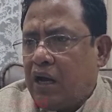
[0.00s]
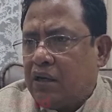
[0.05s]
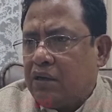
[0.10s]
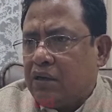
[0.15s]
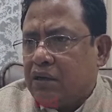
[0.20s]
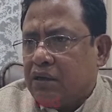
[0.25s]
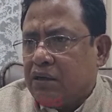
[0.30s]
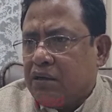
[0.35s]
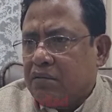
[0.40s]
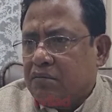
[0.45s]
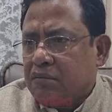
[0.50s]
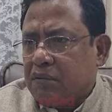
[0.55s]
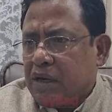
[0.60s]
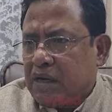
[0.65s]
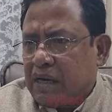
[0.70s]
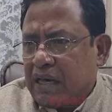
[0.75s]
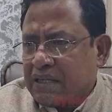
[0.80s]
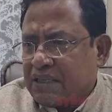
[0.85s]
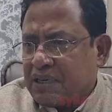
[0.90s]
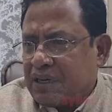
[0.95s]
And
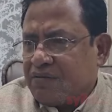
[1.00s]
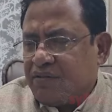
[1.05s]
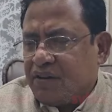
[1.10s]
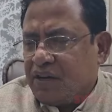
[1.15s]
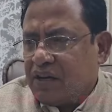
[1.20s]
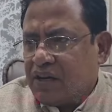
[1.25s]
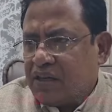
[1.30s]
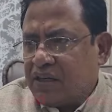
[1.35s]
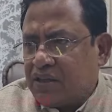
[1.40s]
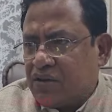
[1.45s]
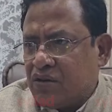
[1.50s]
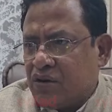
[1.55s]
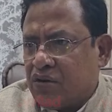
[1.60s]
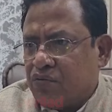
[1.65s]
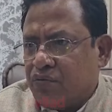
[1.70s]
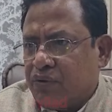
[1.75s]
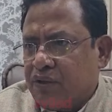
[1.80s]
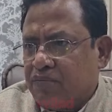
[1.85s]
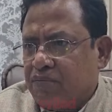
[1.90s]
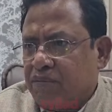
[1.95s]
exact figure is
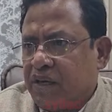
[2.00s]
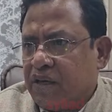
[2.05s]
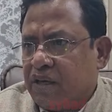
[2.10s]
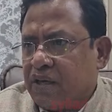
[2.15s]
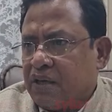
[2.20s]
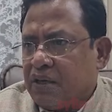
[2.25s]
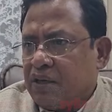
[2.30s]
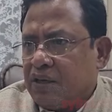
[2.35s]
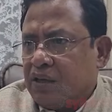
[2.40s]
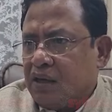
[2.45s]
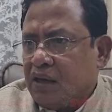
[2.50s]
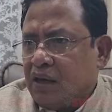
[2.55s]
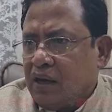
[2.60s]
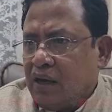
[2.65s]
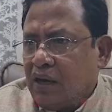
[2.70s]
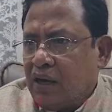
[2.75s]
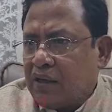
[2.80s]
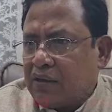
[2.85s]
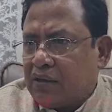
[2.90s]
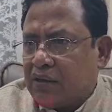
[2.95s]
not with me,
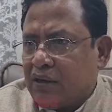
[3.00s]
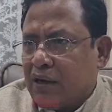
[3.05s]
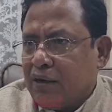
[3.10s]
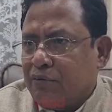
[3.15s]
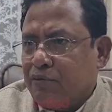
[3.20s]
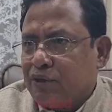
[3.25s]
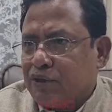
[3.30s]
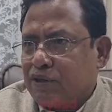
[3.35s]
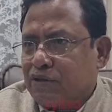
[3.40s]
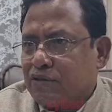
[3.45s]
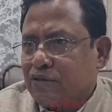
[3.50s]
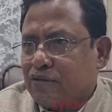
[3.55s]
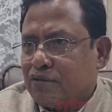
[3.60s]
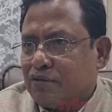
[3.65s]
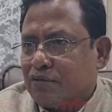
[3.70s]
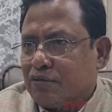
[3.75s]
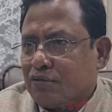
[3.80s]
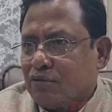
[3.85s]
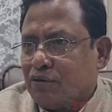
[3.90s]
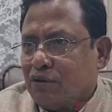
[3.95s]
and I was
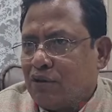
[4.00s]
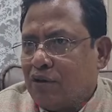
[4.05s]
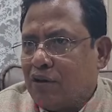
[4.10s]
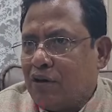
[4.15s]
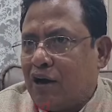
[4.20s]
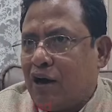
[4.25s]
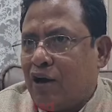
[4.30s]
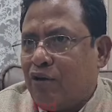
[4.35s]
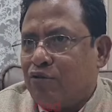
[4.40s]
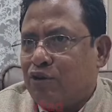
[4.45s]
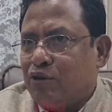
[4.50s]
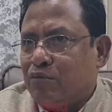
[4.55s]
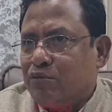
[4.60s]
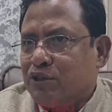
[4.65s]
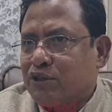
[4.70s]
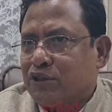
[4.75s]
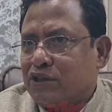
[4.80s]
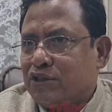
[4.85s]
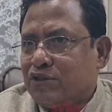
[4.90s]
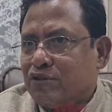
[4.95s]
out of
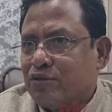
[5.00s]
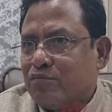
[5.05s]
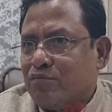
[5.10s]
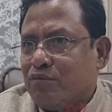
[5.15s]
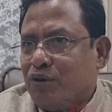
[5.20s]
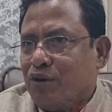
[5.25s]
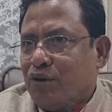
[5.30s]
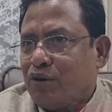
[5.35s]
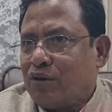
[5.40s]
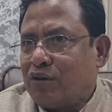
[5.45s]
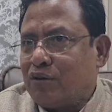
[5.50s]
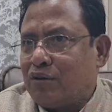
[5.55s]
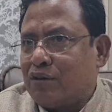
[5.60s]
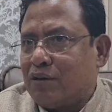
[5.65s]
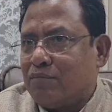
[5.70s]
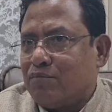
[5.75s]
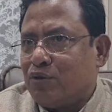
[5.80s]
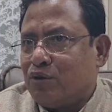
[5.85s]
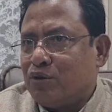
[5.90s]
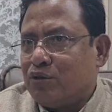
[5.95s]
station for
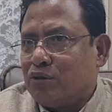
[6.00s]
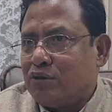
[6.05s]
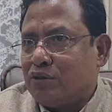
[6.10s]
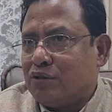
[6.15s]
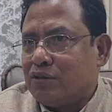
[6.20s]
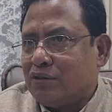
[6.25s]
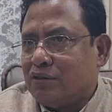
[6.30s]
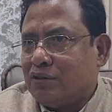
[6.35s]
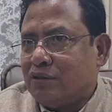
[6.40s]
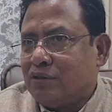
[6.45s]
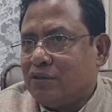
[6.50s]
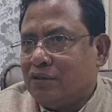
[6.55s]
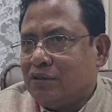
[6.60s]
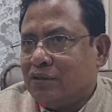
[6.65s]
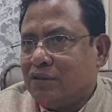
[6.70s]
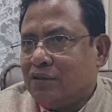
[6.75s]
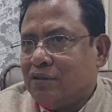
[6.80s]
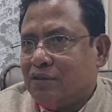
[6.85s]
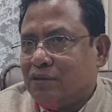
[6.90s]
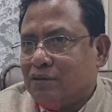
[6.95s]
about
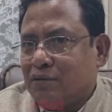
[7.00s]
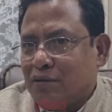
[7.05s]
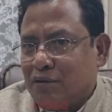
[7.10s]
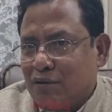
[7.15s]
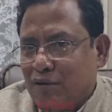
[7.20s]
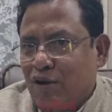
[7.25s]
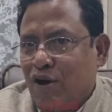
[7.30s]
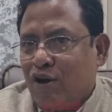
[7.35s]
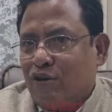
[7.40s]
a